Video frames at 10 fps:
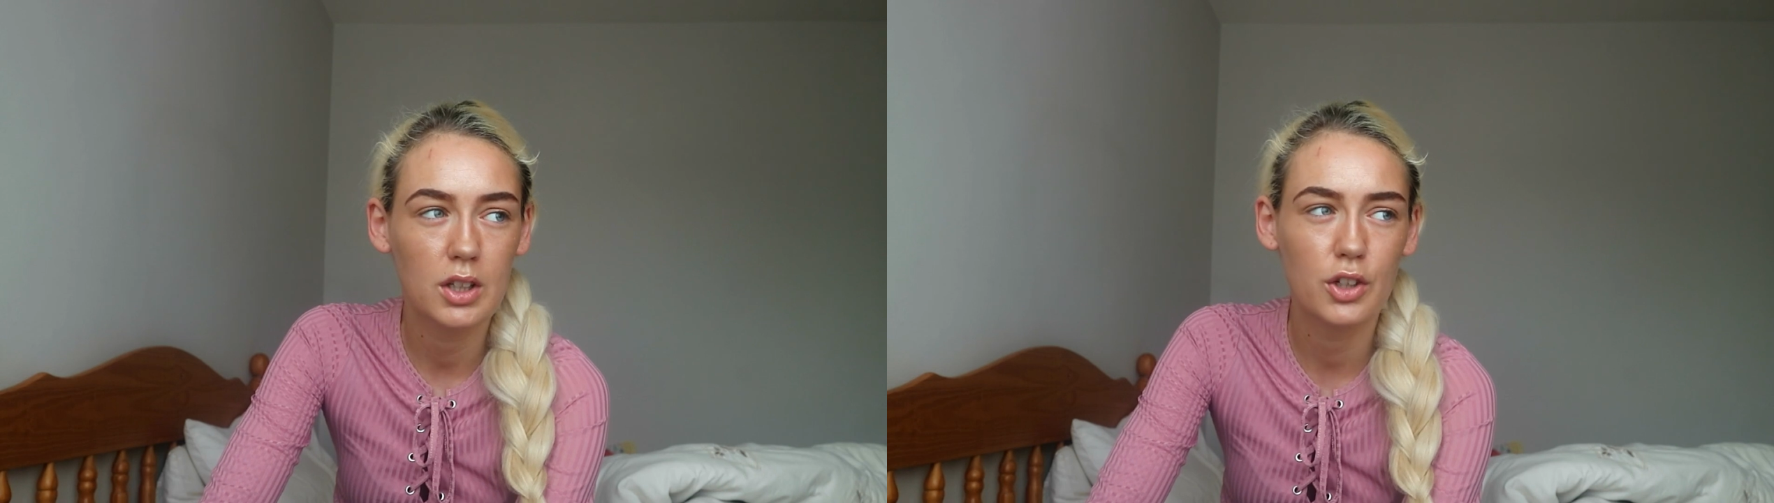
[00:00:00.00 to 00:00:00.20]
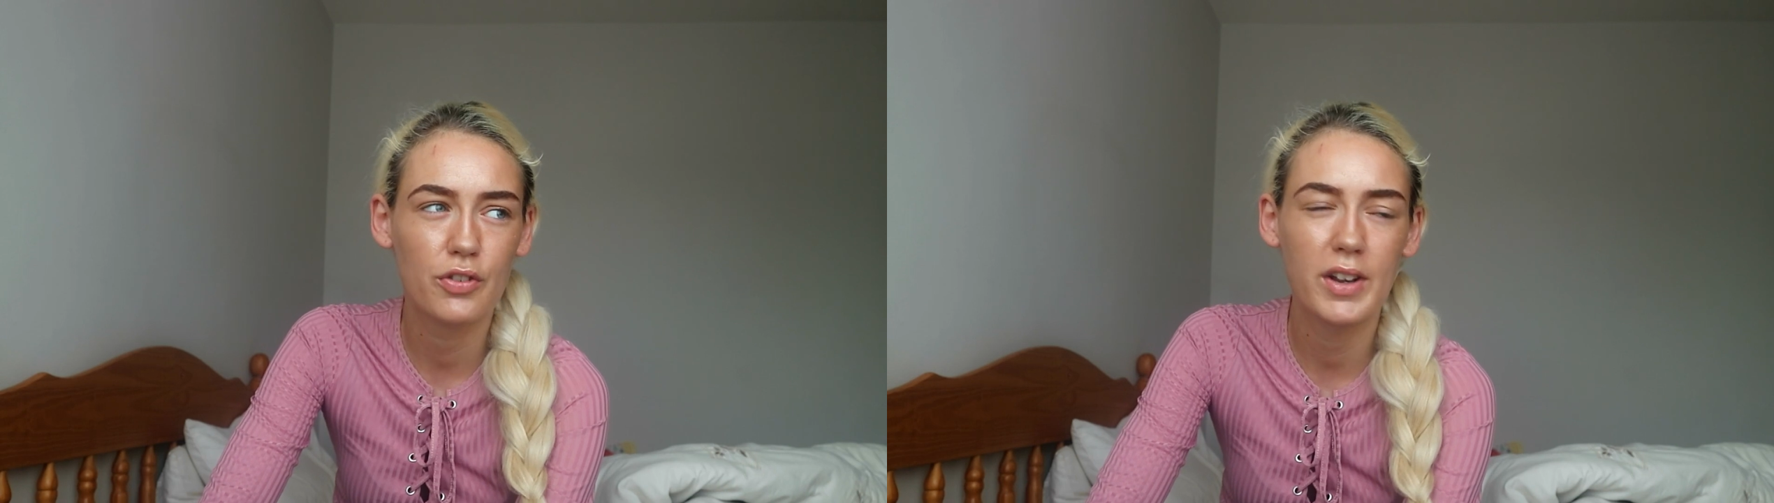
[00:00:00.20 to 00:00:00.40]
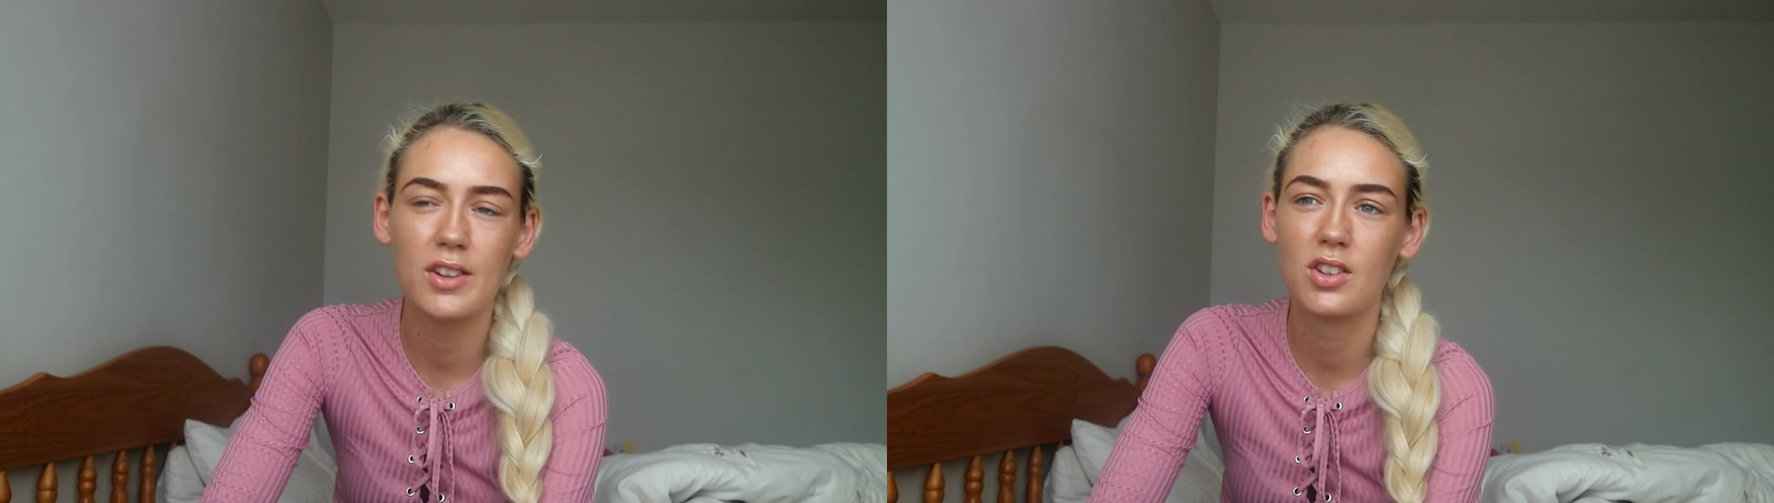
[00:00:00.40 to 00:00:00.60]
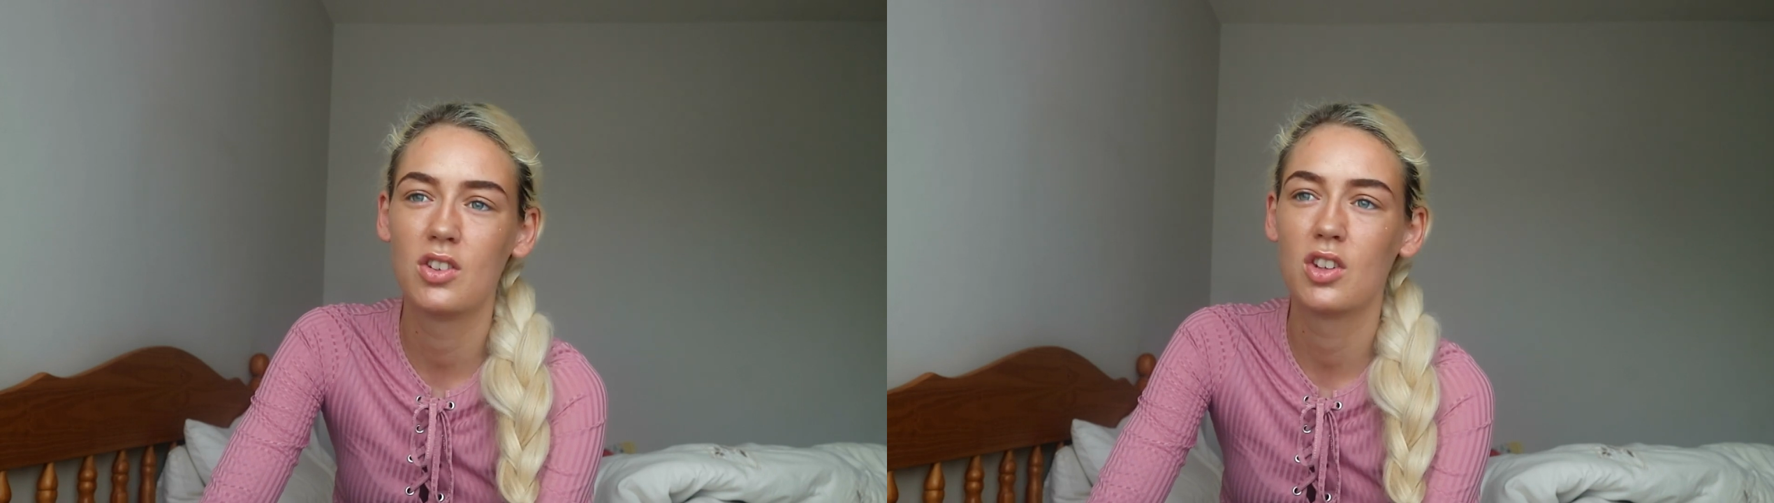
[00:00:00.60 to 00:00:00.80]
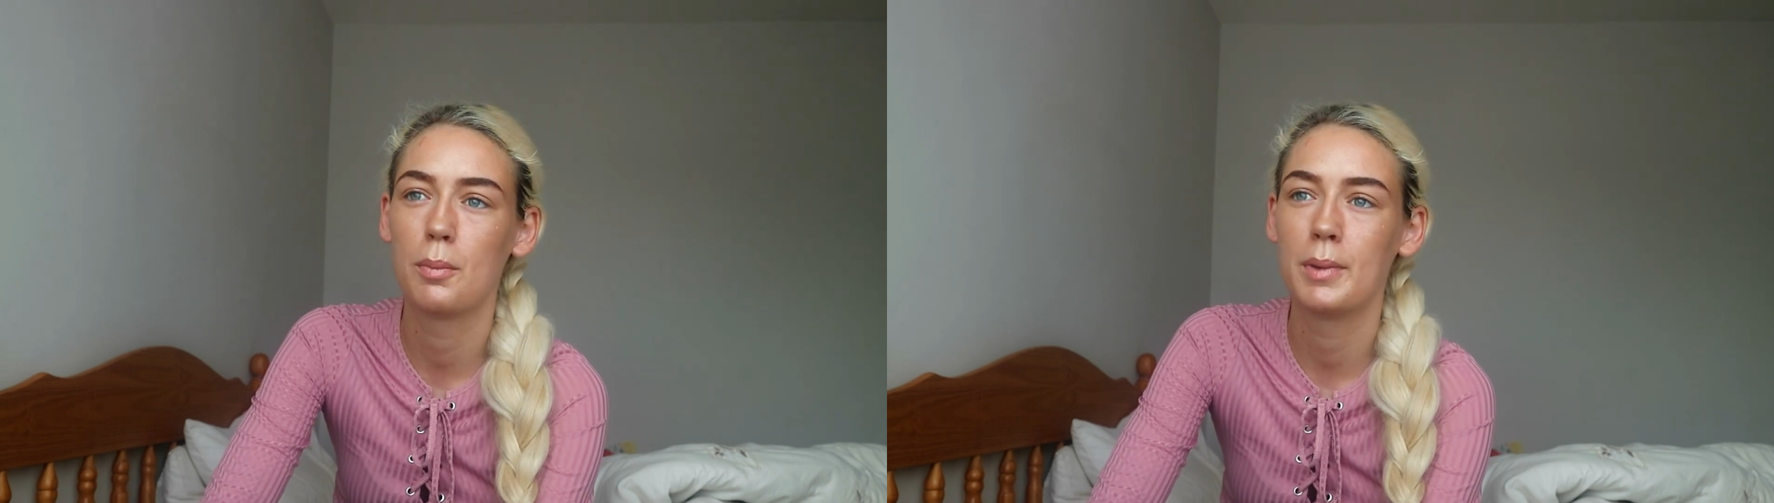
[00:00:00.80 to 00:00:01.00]
you're
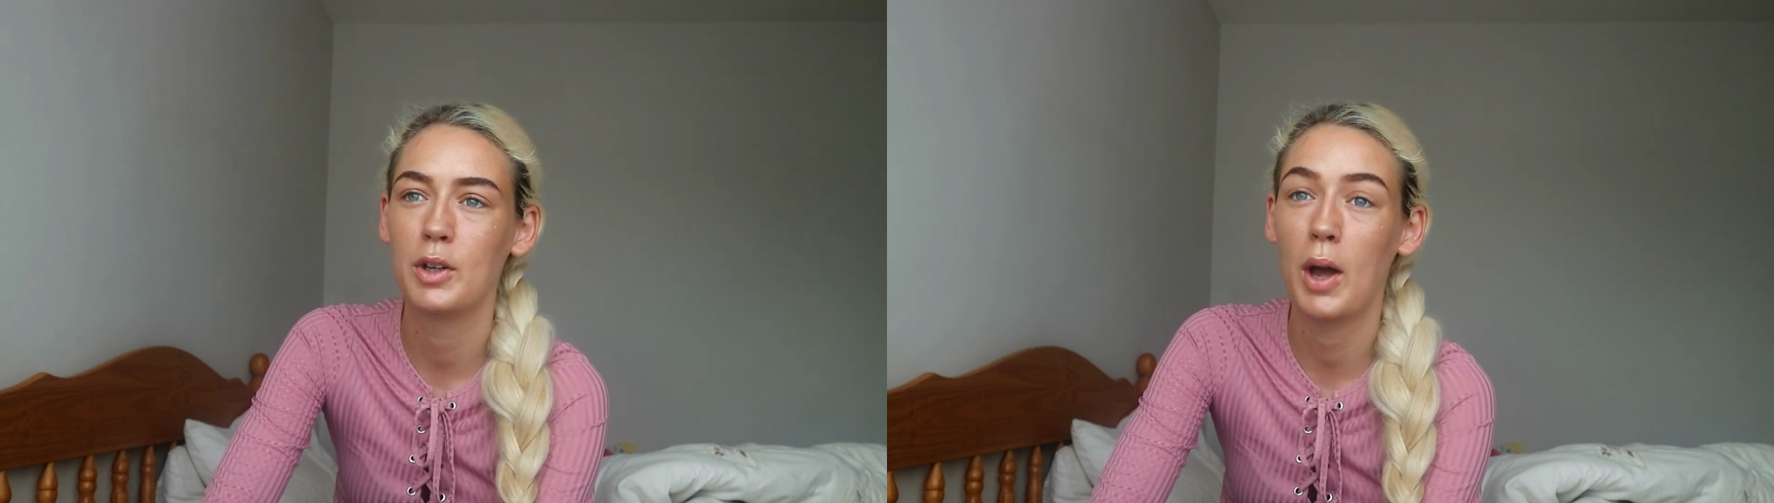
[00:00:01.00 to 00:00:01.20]
facing something,